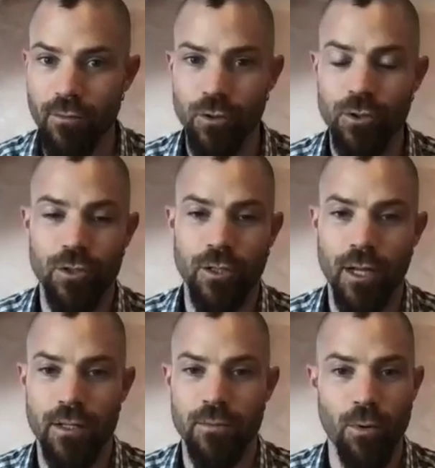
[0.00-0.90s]
evolution
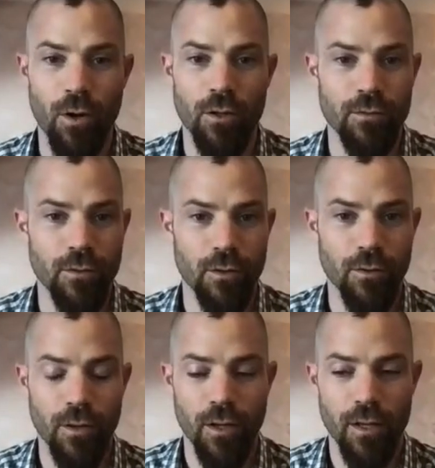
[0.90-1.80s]
has brought,
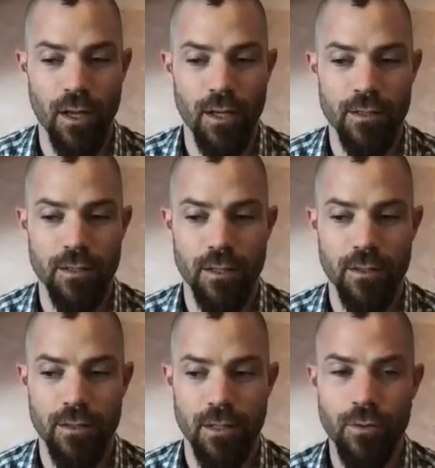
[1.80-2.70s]
uh, has,
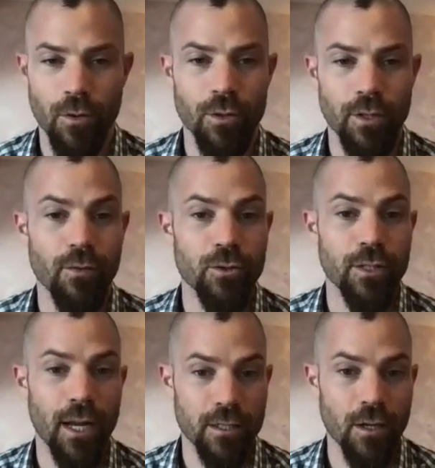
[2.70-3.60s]
has, all the evolution
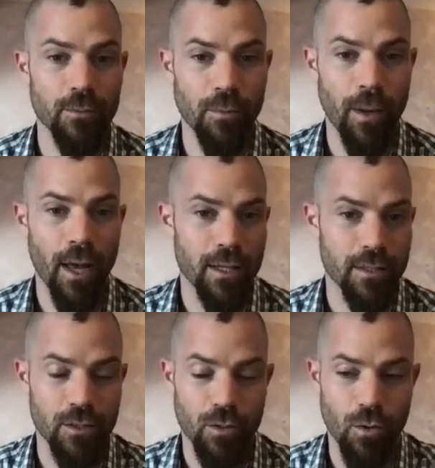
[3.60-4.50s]
that has come to
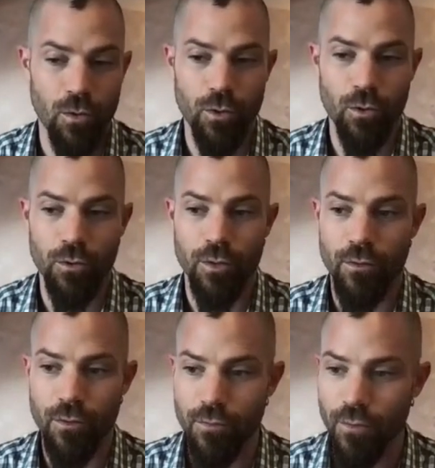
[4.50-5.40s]
pass. So, you know,
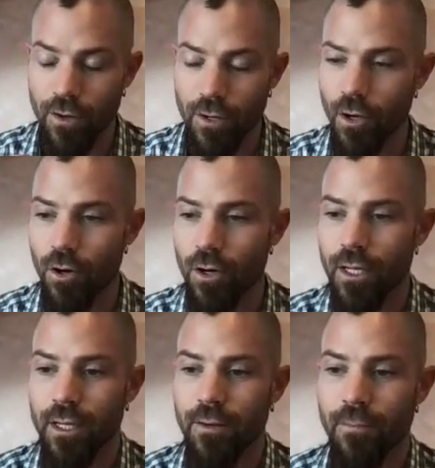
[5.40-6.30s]
the, the very
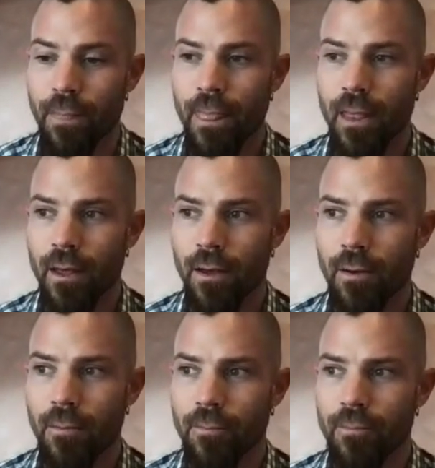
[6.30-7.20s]
early
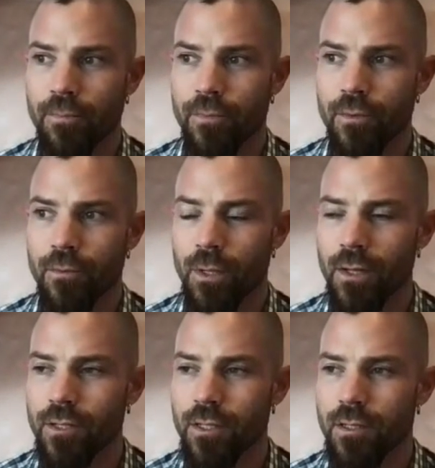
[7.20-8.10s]
um,
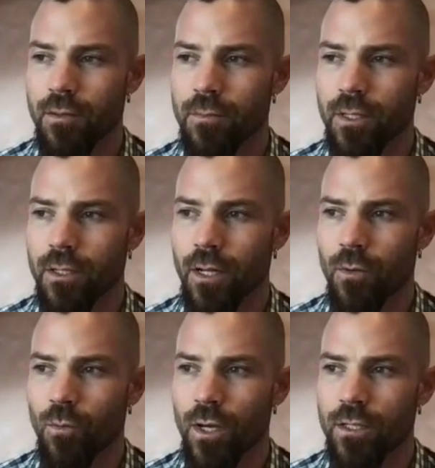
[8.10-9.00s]
belief systems and,
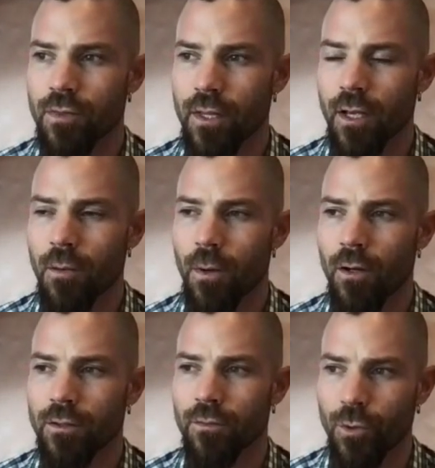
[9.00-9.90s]
and ways of thinking
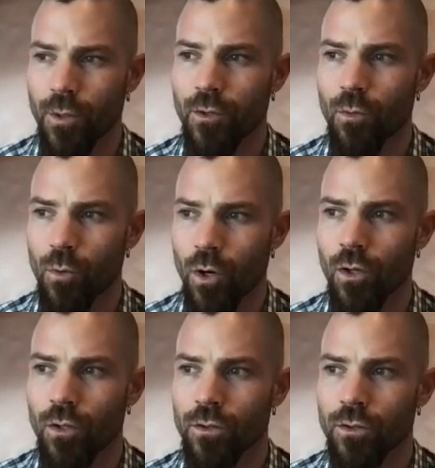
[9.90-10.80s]
about and viewing the
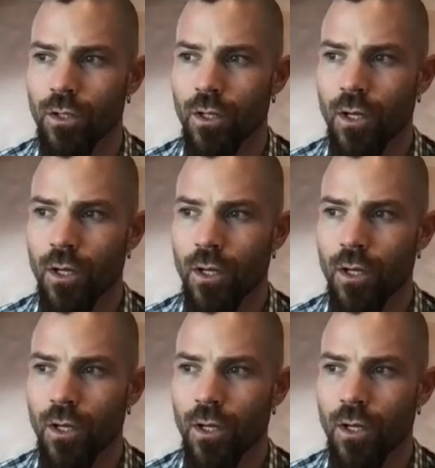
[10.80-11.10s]
world